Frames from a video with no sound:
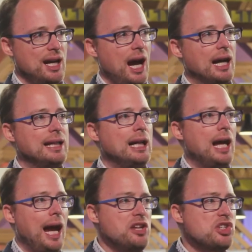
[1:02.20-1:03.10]
And then
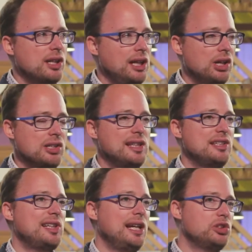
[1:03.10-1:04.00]
engineers,
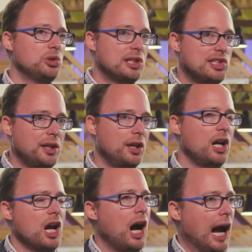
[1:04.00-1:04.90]
they say to each
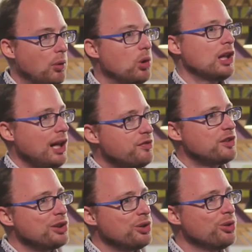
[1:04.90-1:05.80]
other, I would love
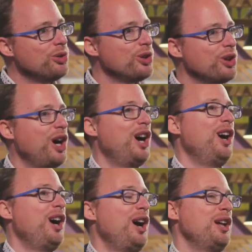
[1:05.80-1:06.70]
to
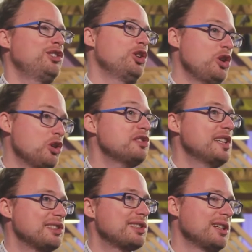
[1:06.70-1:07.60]
use
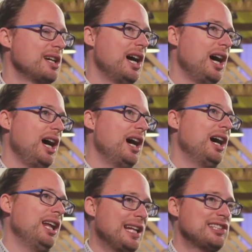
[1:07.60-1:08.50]
this.
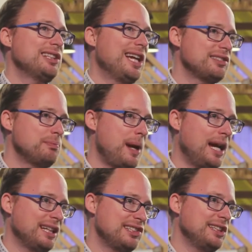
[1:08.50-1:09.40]
Let's
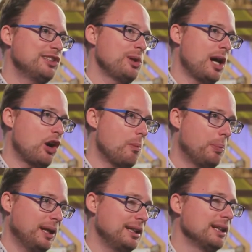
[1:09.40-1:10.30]
make this into a
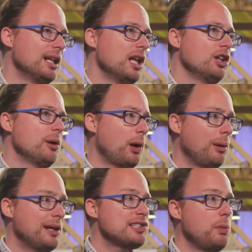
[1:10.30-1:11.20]
company. The
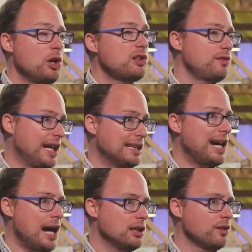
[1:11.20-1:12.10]
problem is most of that
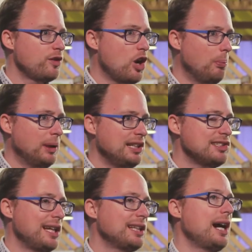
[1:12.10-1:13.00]
kind of companies,
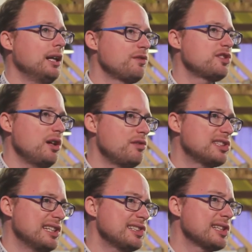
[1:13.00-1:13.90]
that kind of
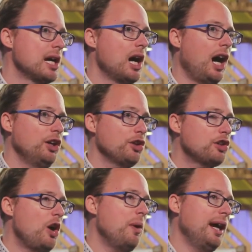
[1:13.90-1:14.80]
services are
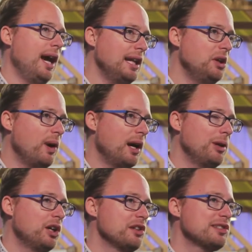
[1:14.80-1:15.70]
not going anywhere
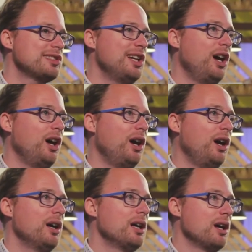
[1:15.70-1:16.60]
because
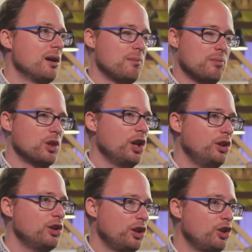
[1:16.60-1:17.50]

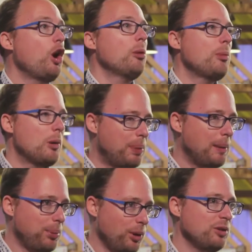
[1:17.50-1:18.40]
the normal
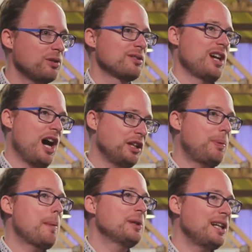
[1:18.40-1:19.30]
people, other
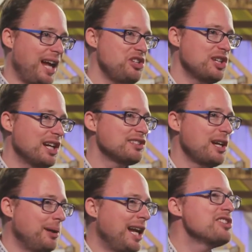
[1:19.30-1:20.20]
people than engineers,
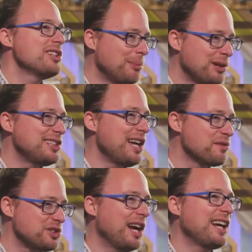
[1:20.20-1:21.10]
I'm an engineer
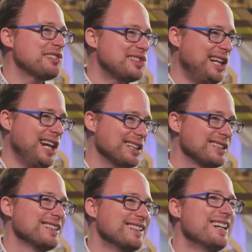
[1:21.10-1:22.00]
myself, so I can say that,
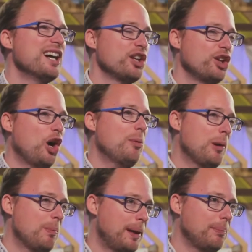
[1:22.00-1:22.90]
the
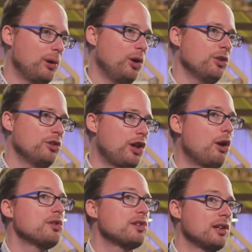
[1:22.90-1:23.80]
normal people
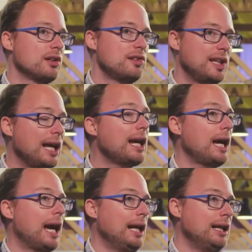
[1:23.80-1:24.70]
don't think
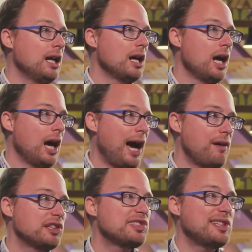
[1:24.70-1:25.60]
and
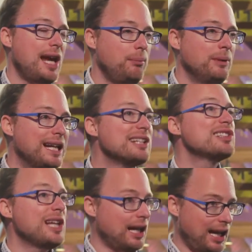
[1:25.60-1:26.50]
have the same
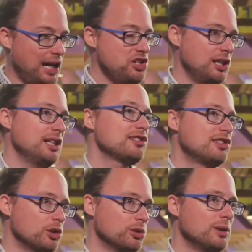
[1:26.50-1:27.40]
needs like engineers
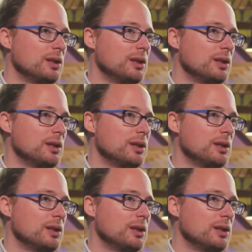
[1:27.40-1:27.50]
do.